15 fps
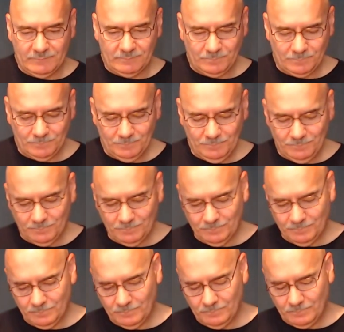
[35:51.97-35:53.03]

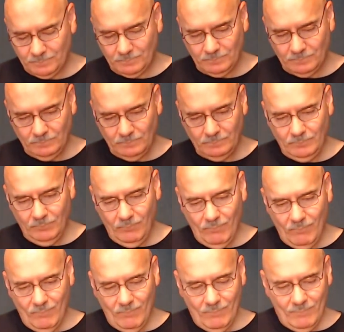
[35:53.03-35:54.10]

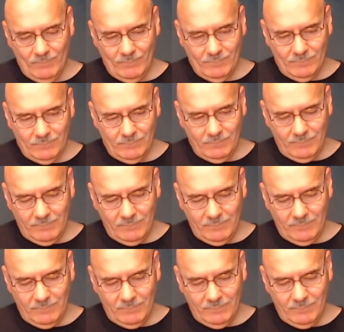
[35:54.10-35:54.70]
(silence)